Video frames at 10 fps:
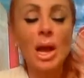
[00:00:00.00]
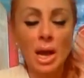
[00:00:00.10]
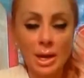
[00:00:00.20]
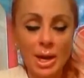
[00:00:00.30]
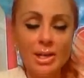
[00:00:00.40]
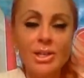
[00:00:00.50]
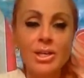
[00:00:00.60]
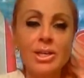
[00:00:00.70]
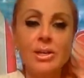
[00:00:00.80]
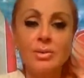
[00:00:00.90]
I
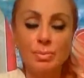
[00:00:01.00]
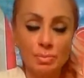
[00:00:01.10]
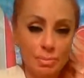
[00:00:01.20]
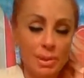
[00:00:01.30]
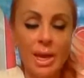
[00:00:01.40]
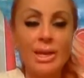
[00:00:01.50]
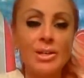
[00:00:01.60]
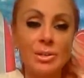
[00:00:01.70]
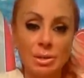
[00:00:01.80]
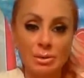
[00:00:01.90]
actually like
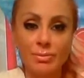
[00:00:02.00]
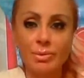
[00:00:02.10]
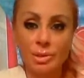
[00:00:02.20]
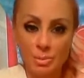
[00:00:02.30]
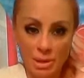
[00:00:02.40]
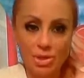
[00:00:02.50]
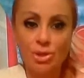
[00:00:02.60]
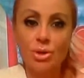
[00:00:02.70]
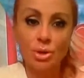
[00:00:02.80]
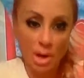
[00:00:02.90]
to make
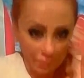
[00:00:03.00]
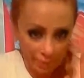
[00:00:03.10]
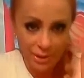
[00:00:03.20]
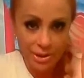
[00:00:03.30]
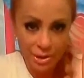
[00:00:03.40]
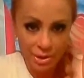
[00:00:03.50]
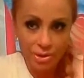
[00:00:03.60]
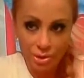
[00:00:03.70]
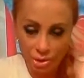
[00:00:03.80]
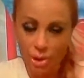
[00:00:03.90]
sure everything's
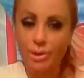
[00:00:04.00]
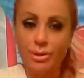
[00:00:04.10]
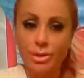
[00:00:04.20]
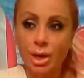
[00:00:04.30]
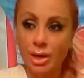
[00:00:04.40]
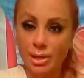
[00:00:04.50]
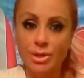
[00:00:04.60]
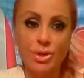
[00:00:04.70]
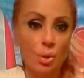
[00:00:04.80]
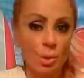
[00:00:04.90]
good. I like to
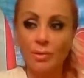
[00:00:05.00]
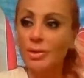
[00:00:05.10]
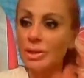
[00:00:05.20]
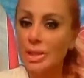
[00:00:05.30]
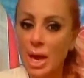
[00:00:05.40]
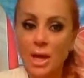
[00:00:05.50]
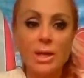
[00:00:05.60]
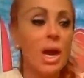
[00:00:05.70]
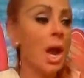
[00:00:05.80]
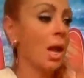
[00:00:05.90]
know where everything's at.
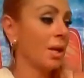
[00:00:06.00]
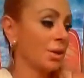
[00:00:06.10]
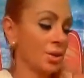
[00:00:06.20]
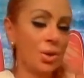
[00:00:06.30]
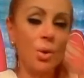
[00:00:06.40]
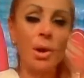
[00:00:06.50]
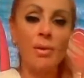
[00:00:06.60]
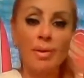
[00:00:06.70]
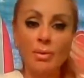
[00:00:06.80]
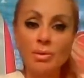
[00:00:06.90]
I like to know if
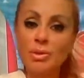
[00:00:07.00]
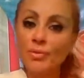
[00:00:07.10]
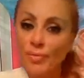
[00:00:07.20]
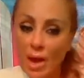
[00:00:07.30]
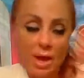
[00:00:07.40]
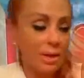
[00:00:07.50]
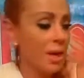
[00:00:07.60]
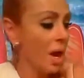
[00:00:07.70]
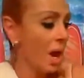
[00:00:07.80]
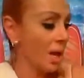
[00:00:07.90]
everyone's fed.
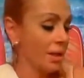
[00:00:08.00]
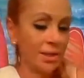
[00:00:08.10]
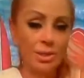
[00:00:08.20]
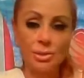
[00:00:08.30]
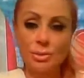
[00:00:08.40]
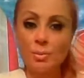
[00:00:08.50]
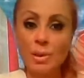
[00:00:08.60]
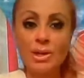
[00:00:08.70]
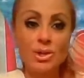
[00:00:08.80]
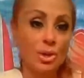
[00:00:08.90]
I like to
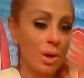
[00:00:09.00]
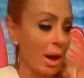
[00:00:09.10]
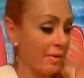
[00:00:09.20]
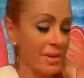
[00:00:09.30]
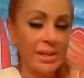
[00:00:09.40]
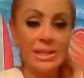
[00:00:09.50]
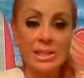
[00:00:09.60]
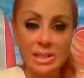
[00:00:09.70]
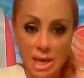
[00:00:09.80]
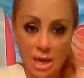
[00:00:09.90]
make sure everything's
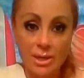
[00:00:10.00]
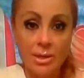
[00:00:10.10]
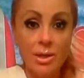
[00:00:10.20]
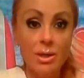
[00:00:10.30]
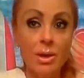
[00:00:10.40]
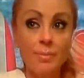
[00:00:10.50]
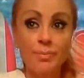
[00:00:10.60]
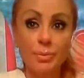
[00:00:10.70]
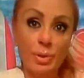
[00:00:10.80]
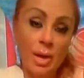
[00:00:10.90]
done.
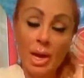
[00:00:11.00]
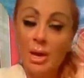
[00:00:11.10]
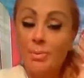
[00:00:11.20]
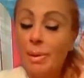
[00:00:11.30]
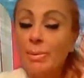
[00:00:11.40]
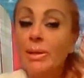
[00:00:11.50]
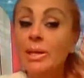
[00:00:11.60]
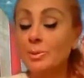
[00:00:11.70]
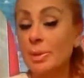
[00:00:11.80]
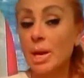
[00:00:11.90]
I, maybe
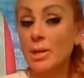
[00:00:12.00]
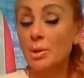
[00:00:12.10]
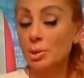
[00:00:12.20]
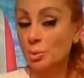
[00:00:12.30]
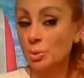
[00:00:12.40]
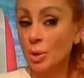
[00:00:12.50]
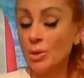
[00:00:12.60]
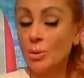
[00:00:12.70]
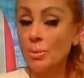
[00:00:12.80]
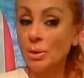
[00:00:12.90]
that's because I was
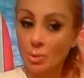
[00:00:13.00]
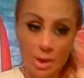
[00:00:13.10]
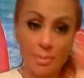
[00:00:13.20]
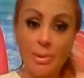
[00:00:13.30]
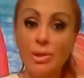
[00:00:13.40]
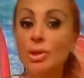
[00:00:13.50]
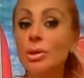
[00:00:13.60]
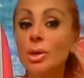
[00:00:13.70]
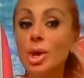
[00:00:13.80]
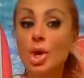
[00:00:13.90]
raised with my
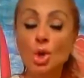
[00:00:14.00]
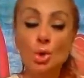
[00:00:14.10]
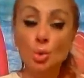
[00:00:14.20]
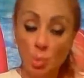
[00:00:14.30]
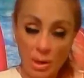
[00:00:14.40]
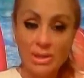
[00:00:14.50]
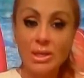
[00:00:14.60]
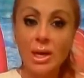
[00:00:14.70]
grandmother, who was